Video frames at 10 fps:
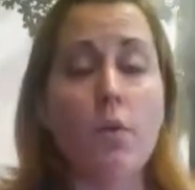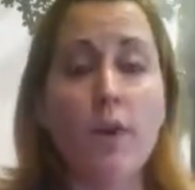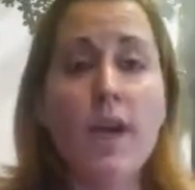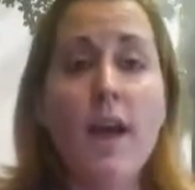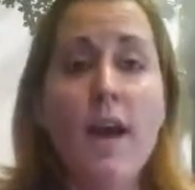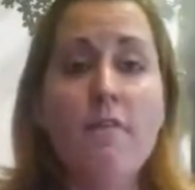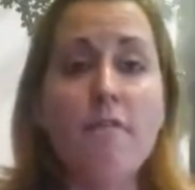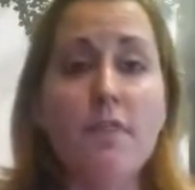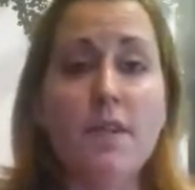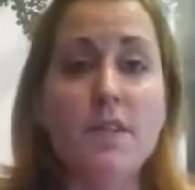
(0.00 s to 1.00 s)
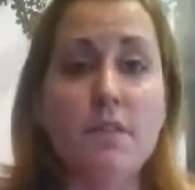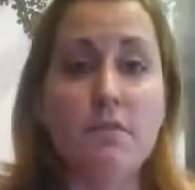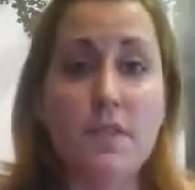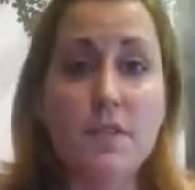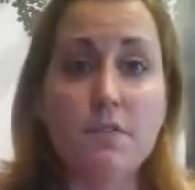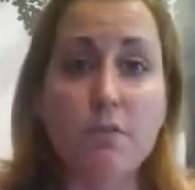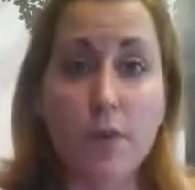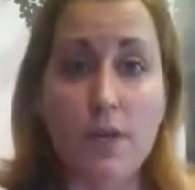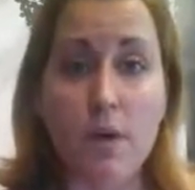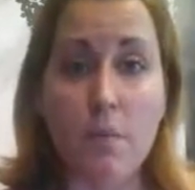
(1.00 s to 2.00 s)
really have this
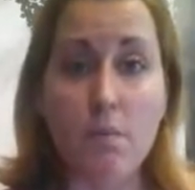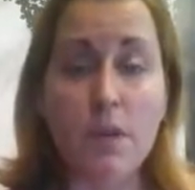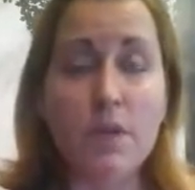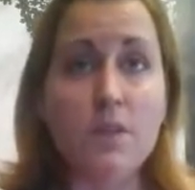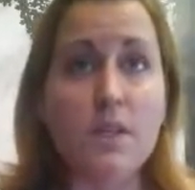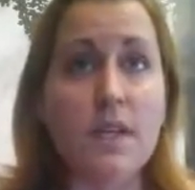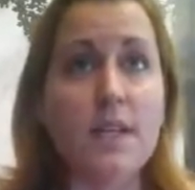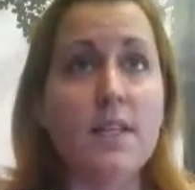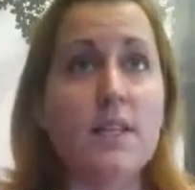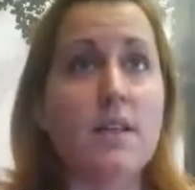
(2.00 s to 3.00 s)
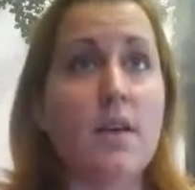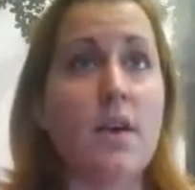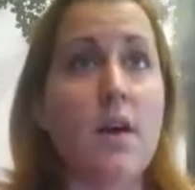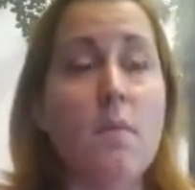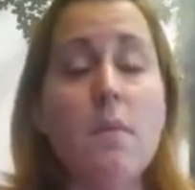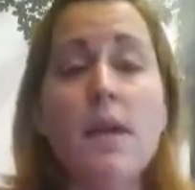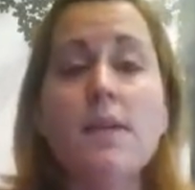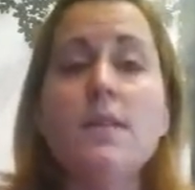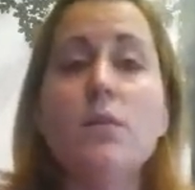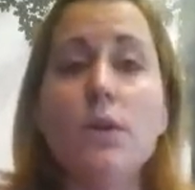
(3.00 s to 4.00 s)
freedom, because it's
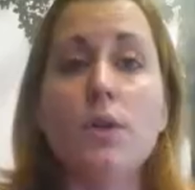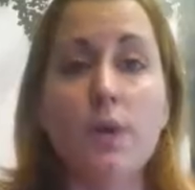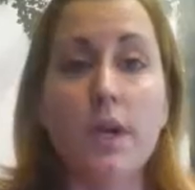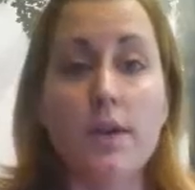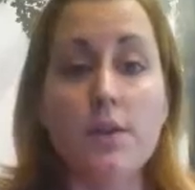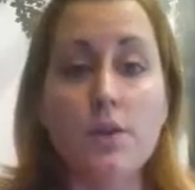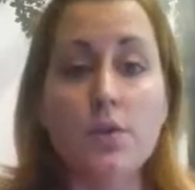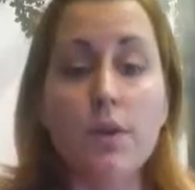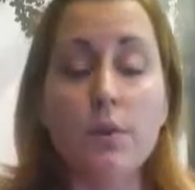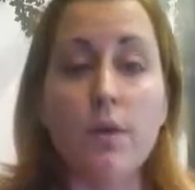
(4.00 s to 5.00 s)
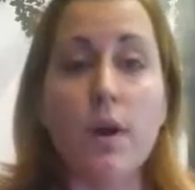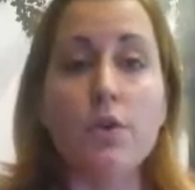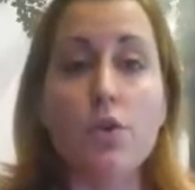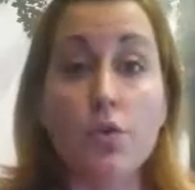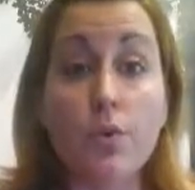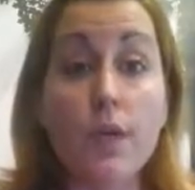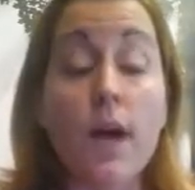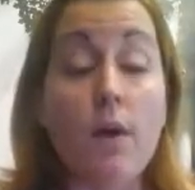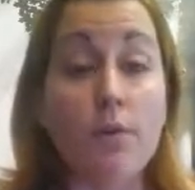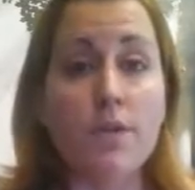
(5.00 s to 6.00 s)
amazing what we can do when we are truly
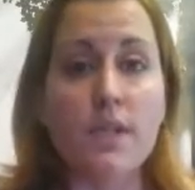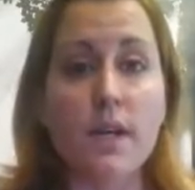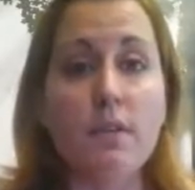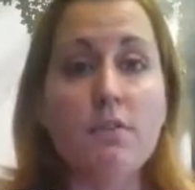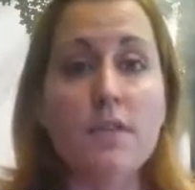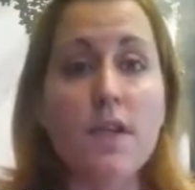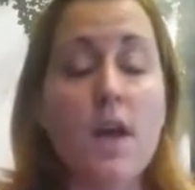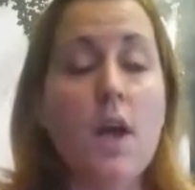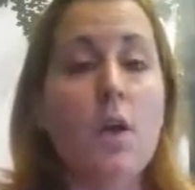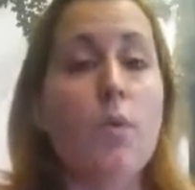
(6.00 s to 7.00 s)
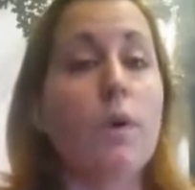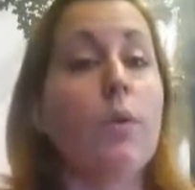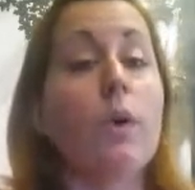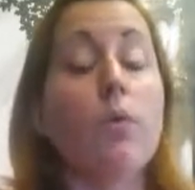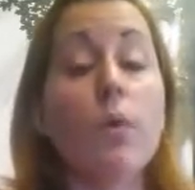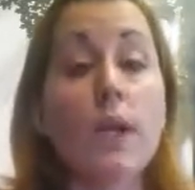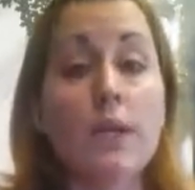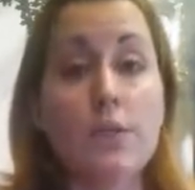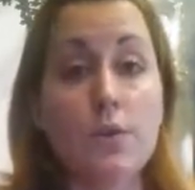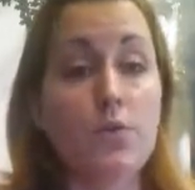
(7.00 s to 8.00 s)
ourselves, when we
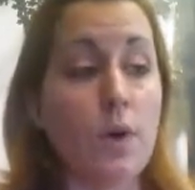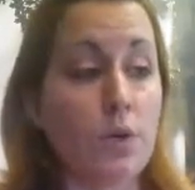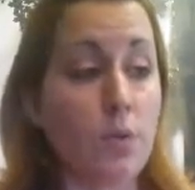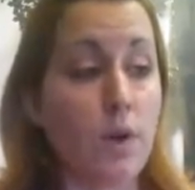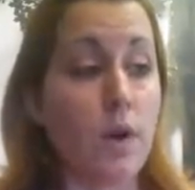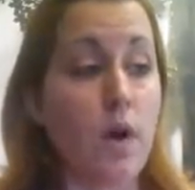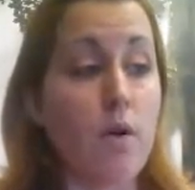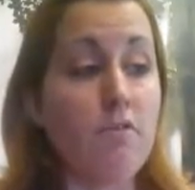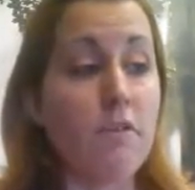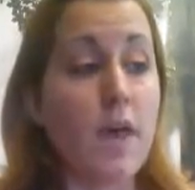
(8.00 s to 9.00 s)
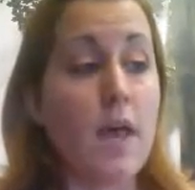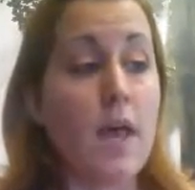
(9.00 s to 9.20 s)
really do what we love.